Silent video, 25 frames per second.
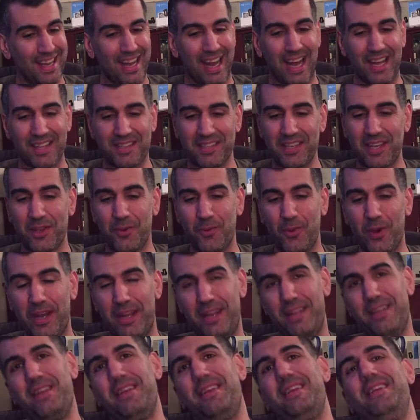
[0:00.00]
I'll tell you
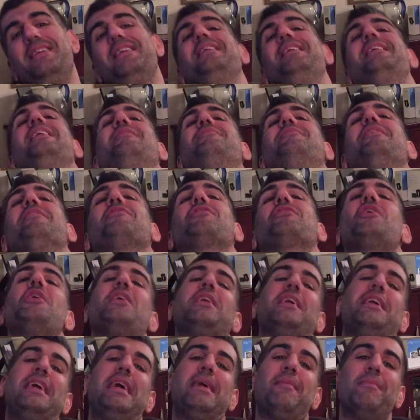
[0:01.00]
what, have you ever gone
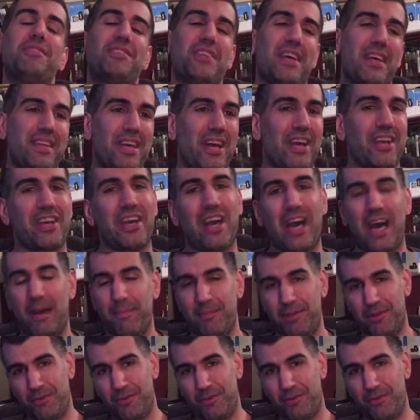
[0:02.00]
on Amazon.com